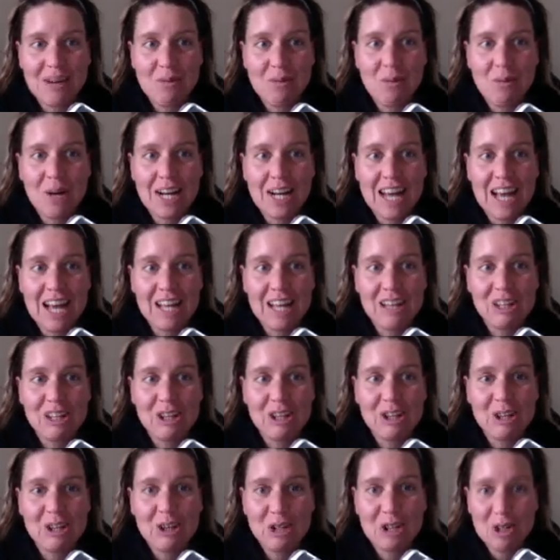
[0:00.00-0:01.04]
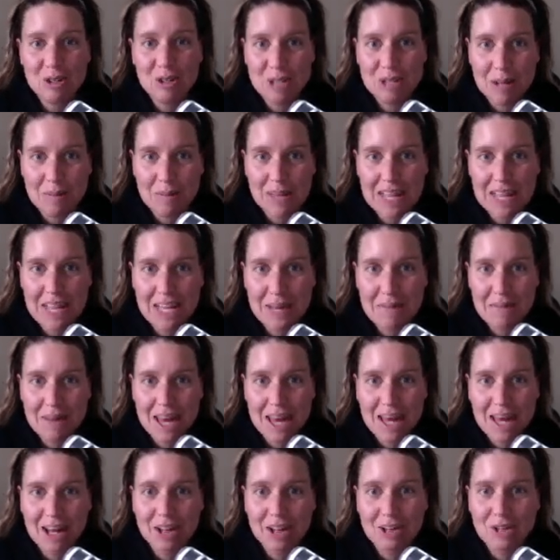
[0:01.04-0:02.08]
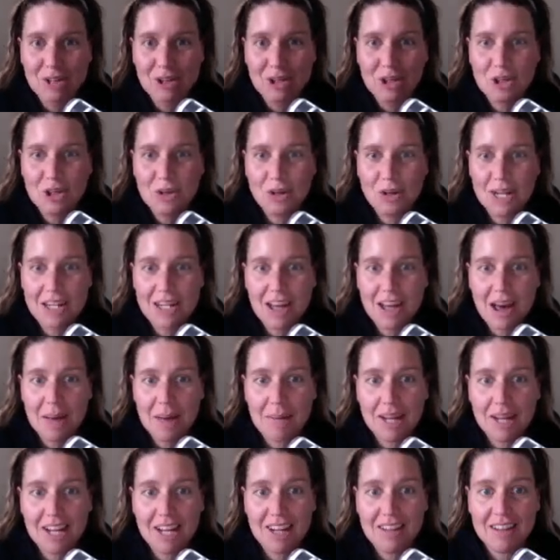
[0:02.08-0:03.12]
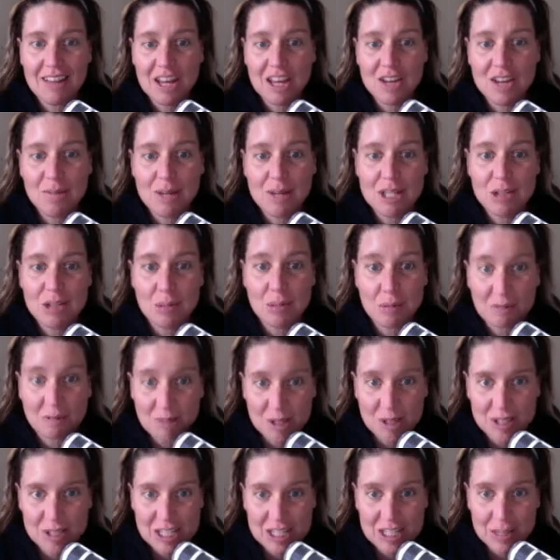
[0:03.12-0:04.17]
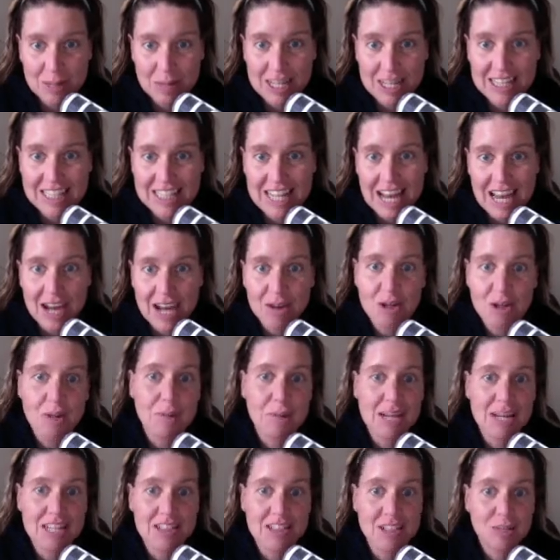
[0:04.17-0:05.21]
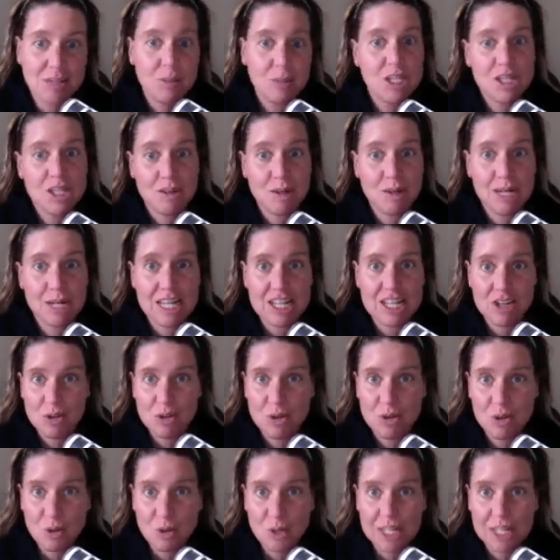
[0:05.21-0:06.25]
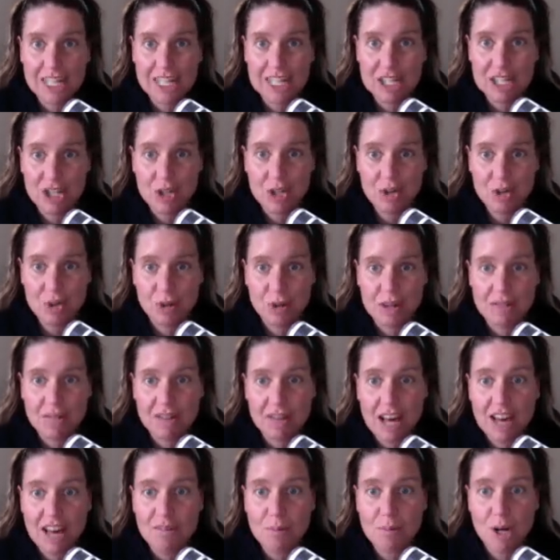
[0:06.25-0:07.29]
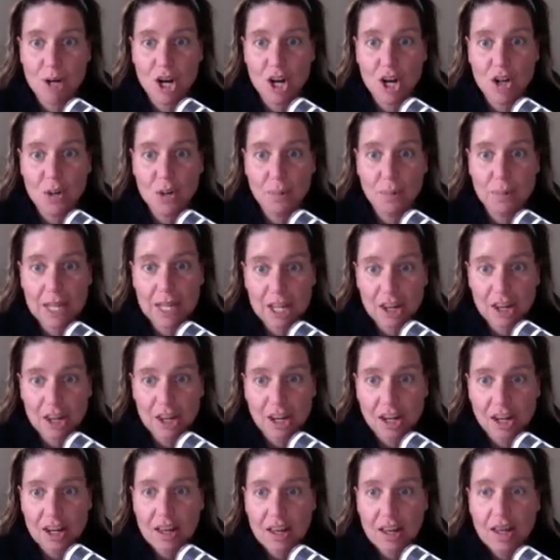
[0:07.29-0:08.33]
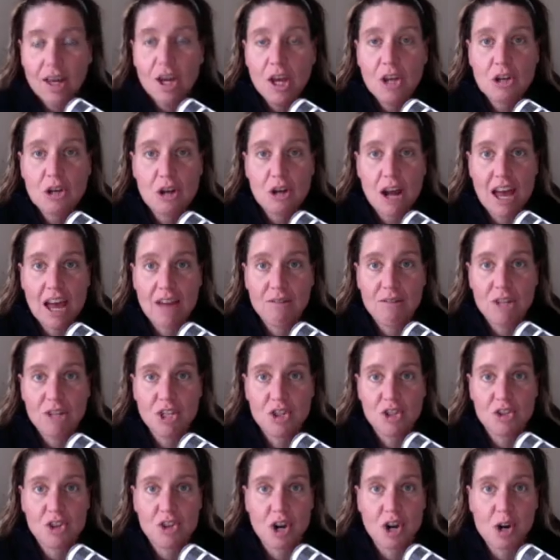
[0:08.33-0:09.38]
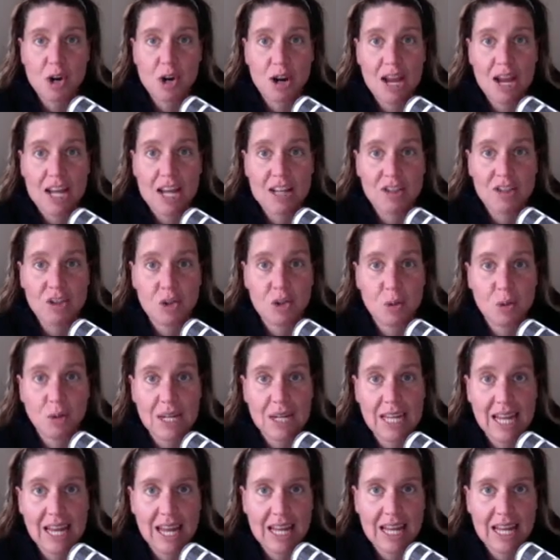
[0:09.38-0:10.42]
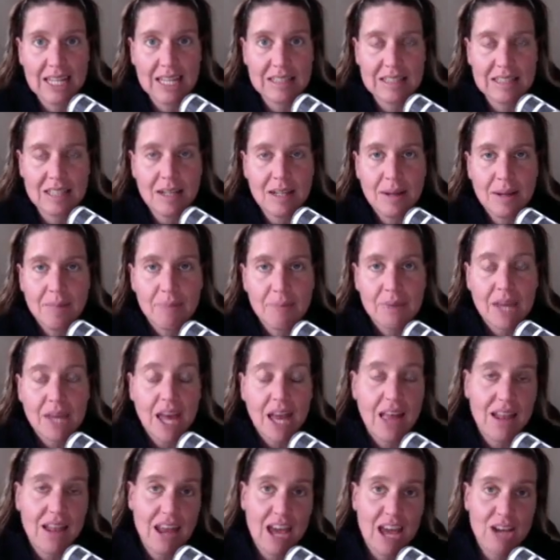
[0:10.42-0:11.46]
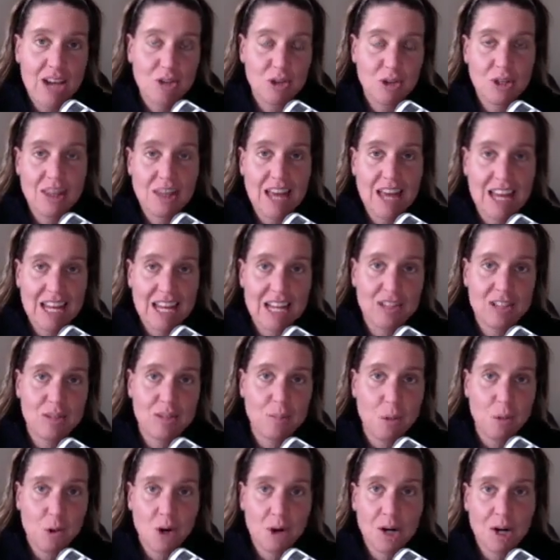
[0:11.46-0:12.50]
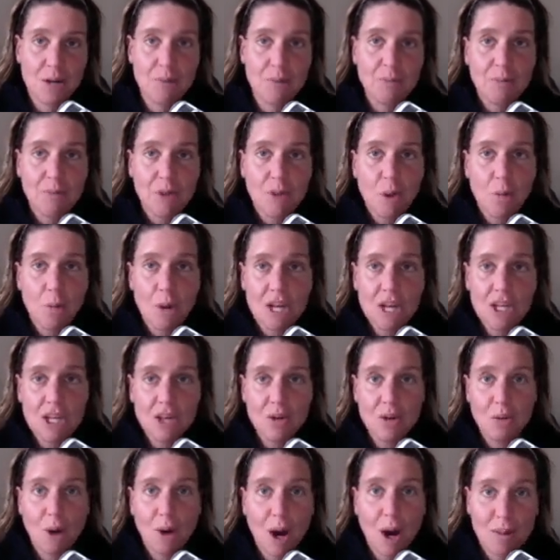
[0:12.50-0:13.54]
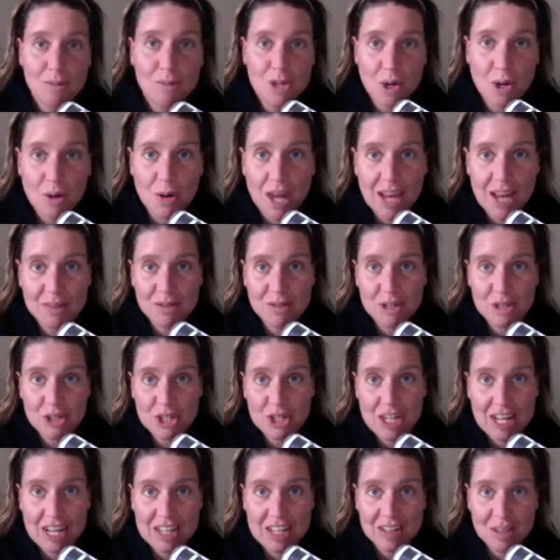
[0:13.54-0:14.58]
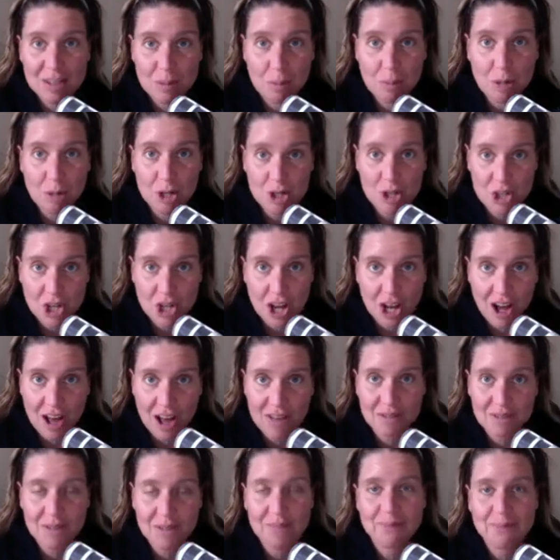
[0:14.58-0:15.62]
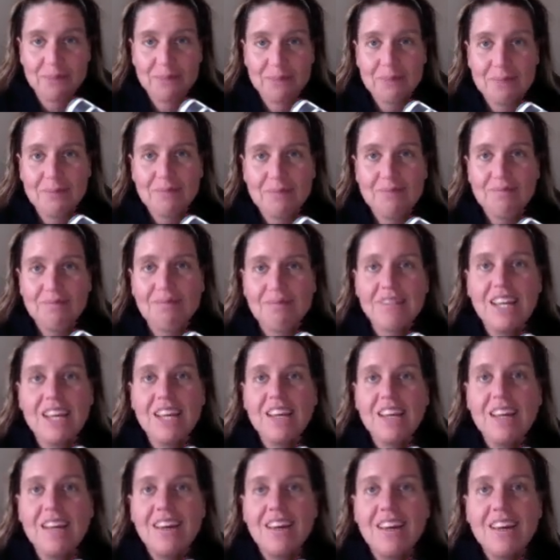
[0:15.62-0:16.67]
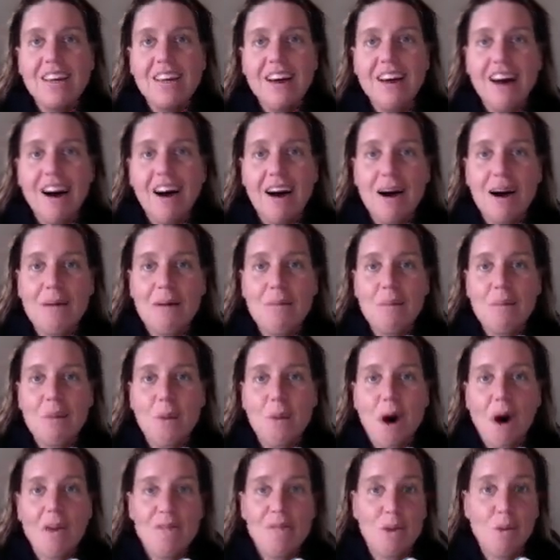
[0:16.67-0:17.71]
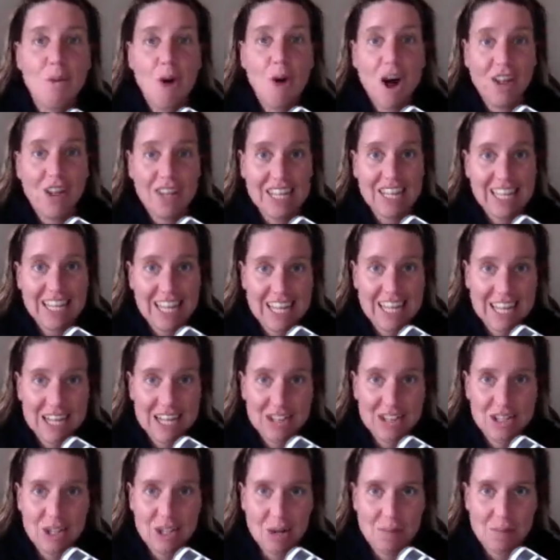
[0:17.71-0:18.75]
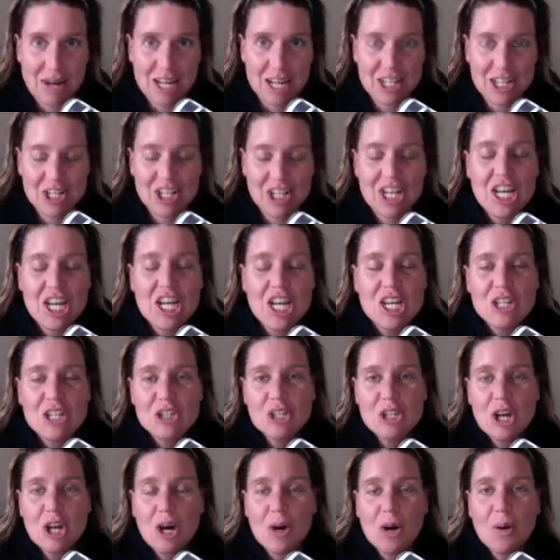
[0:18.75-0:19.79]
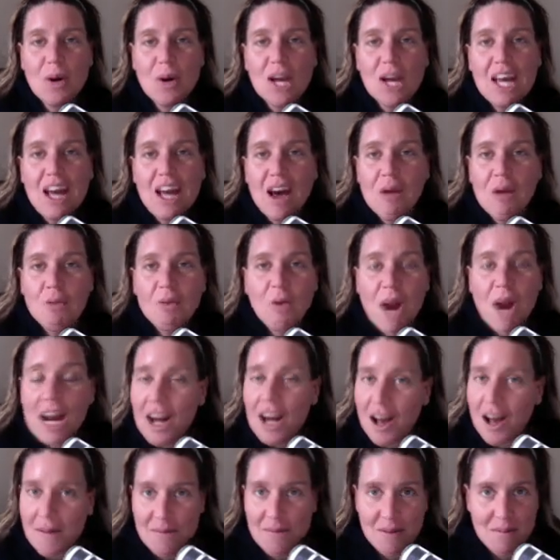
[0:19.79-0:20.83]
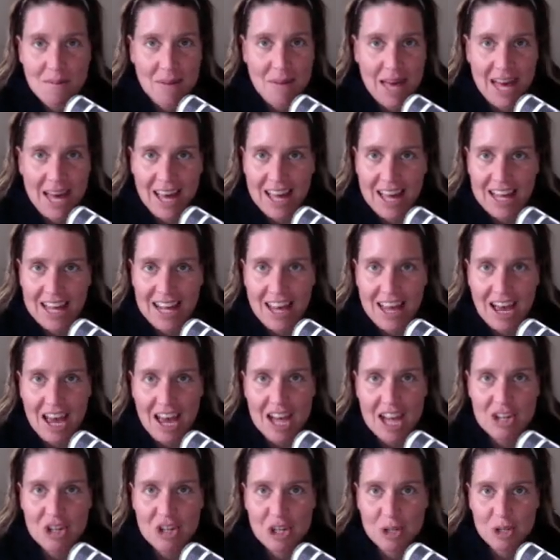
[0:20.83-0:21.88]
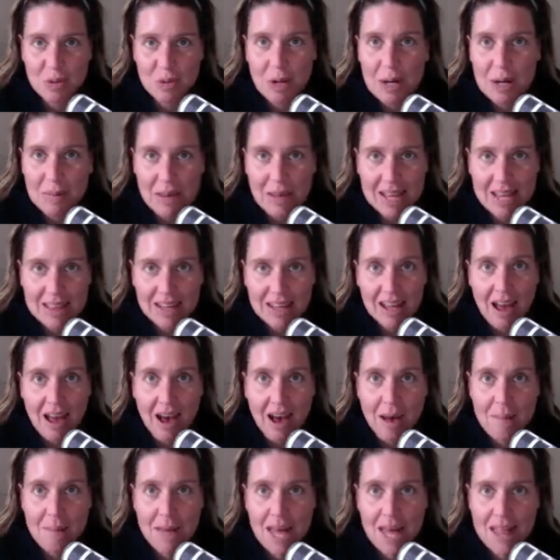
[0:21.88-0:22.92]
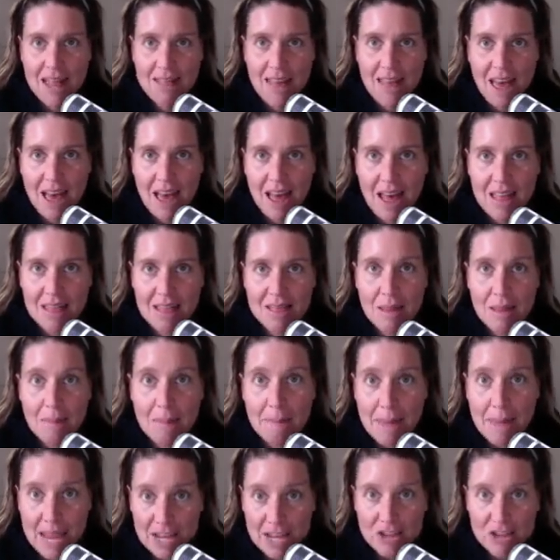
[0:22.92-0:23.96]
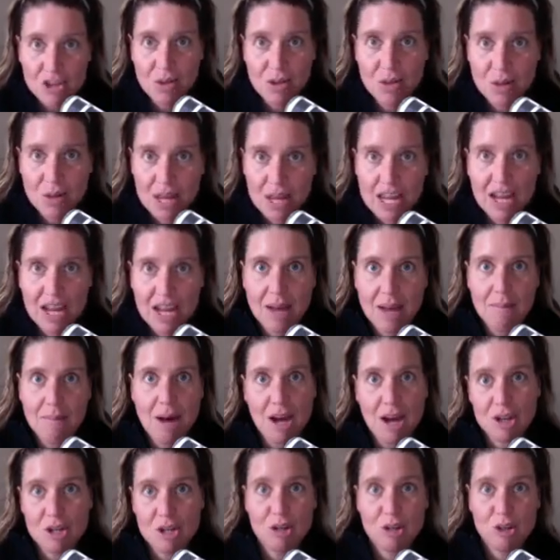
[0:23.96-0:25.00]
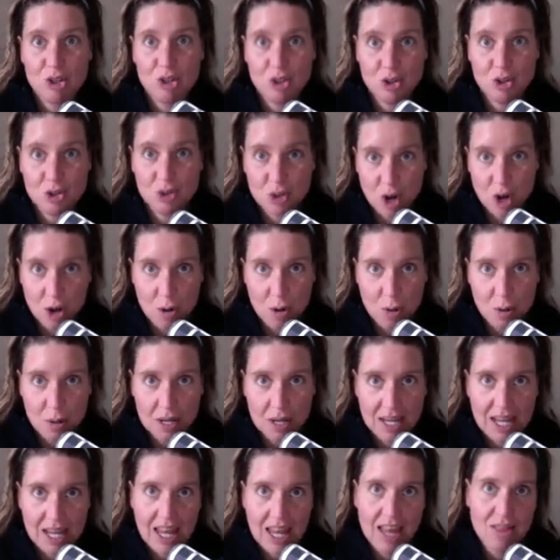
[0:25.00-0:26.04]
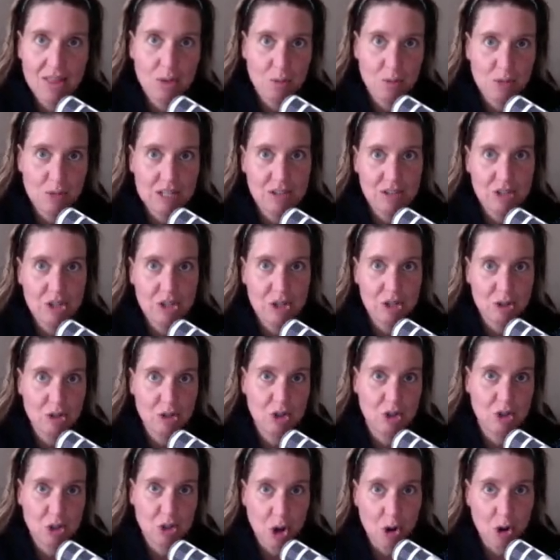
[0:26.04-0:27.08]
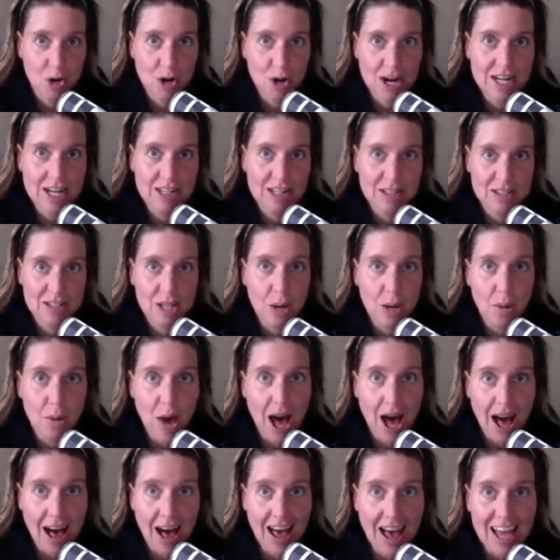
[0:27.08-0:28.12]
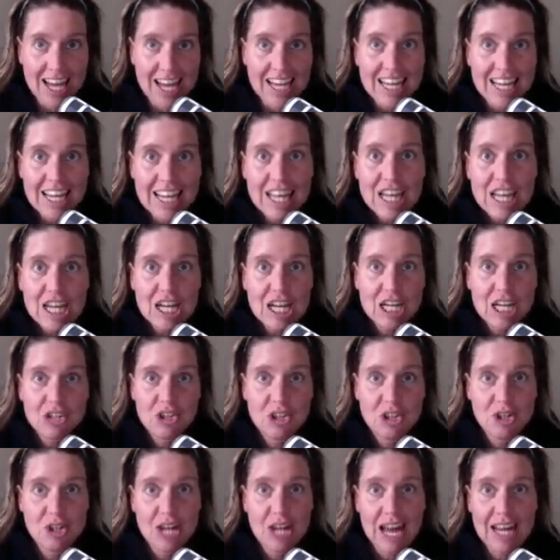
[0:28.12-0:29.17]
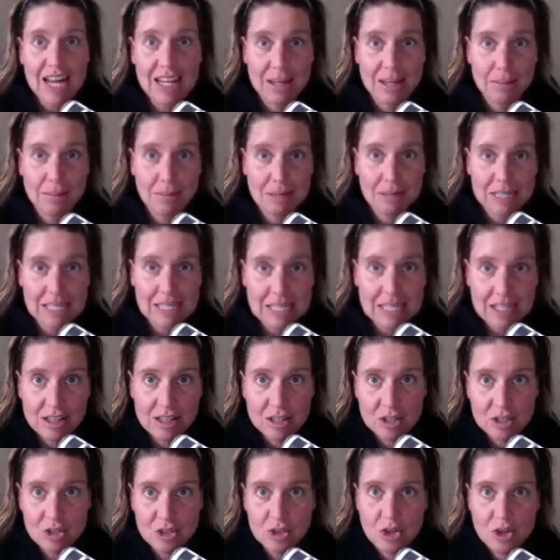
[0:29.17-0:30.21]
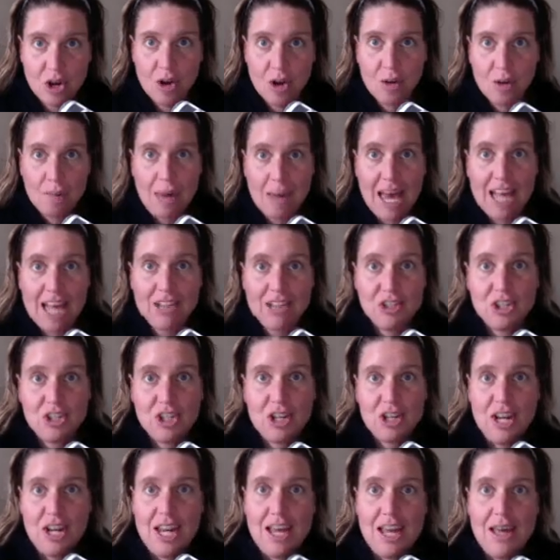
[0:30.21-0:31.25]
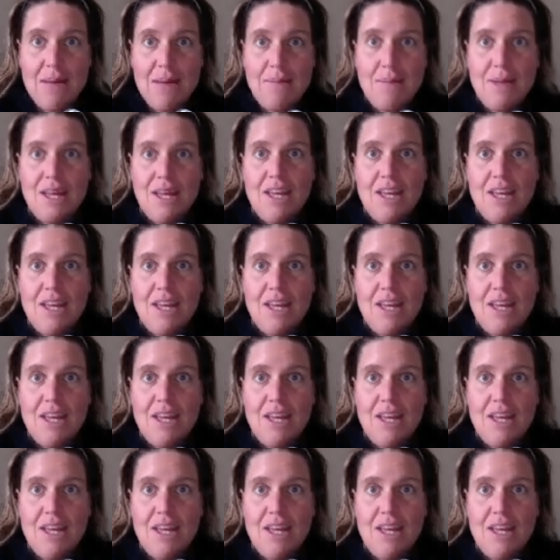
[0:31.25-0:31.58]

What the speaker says: When you sent me the email, you had commented that you've been swimming for 6 months now. Your pace is between 220 and 225 per 100 meter. Your average stroke rate is 28. And actually that gets more when you don't have such a nice push off of the wall and kicking so much. So right off the bat, I just want to make the comment that the major thing about your stroke and the reason your stroke rate is so high is you're not completing the stroke past your hip.